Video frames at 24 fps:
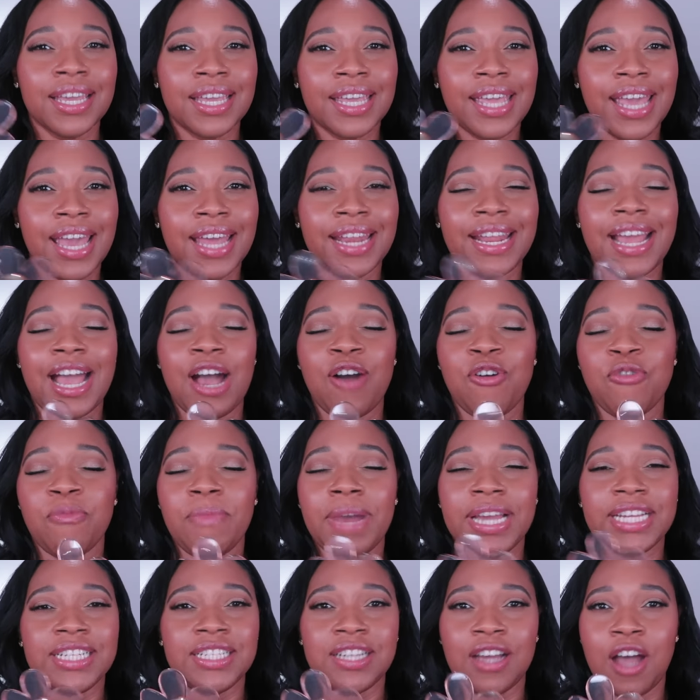get out
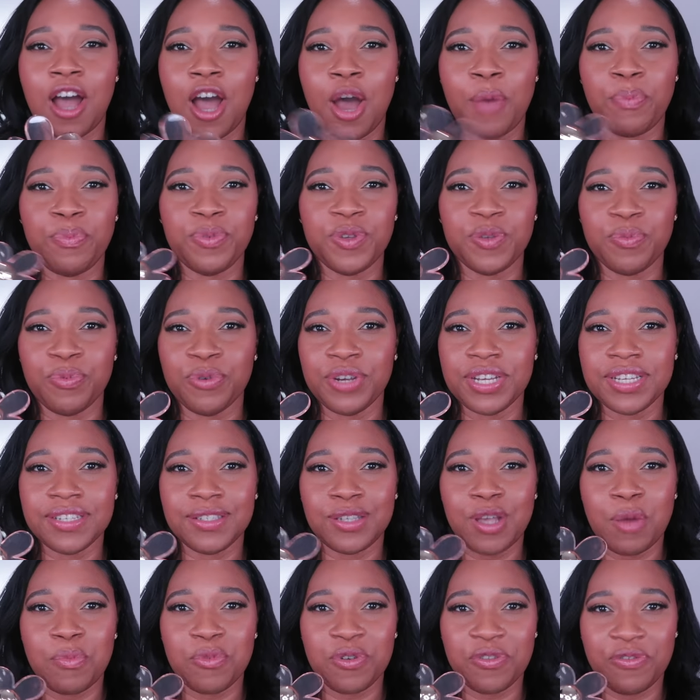my top spring
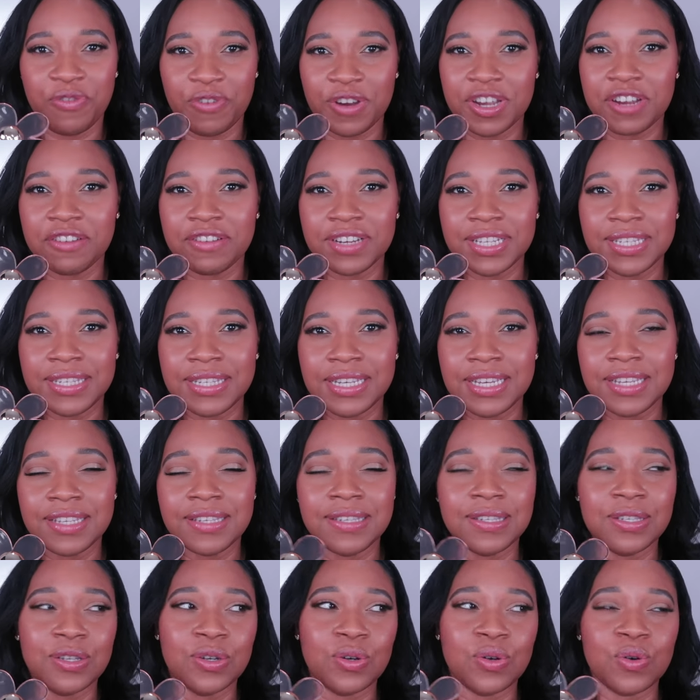summer
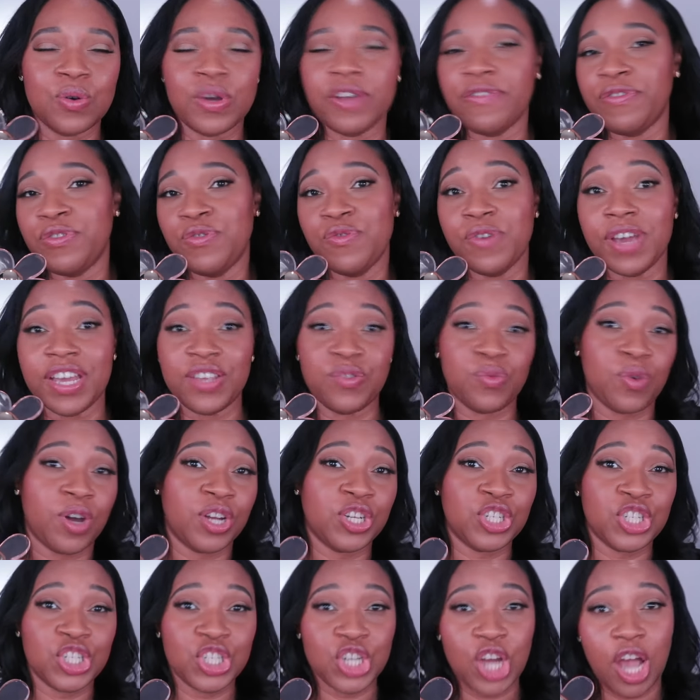fragrances. So if you guys
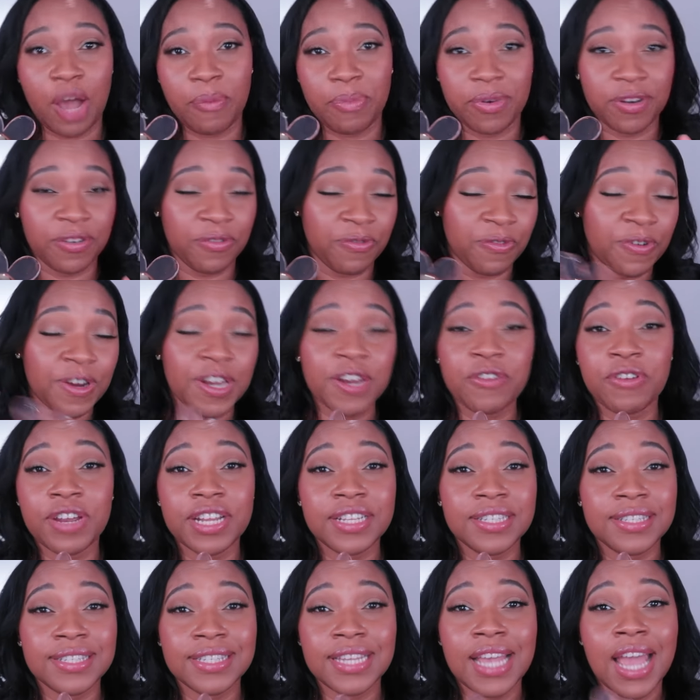want to shop a
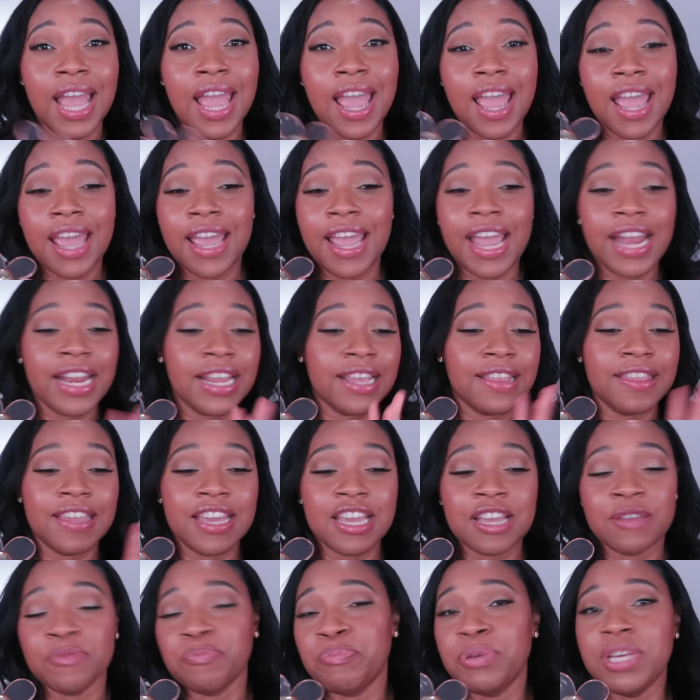fragrance,
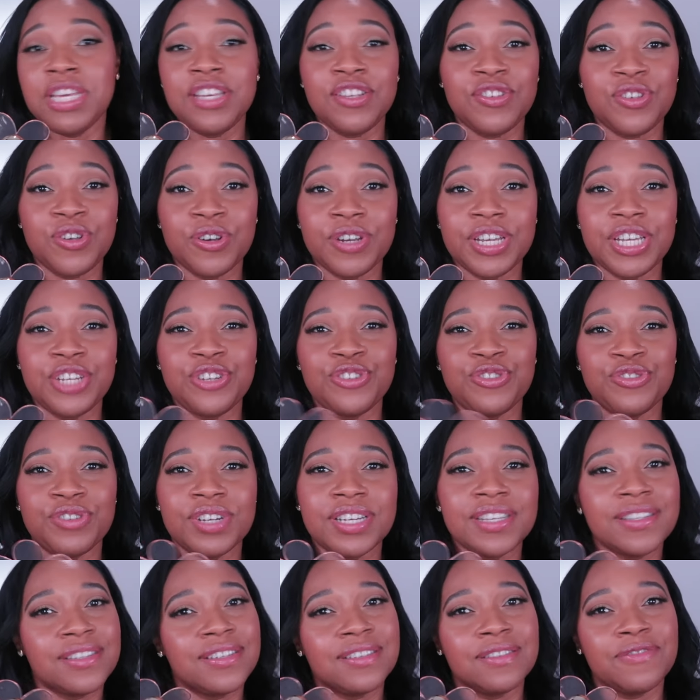anything piques your
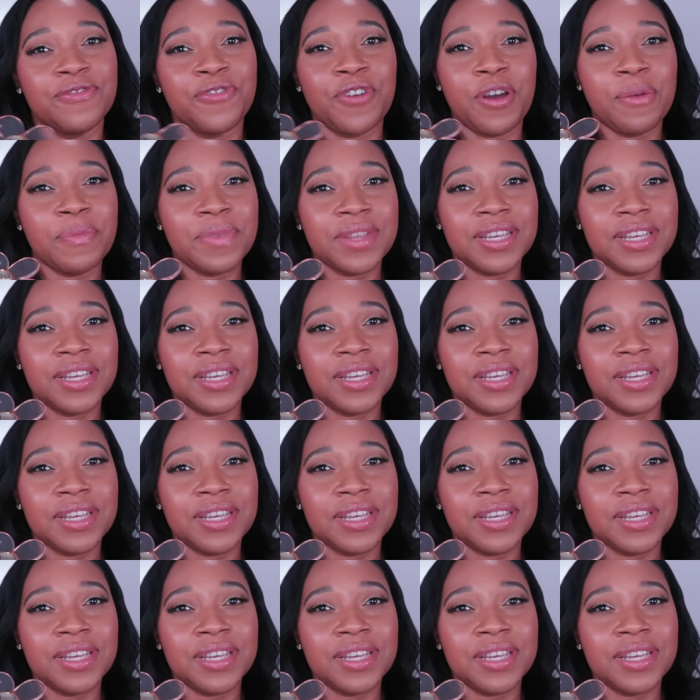interest from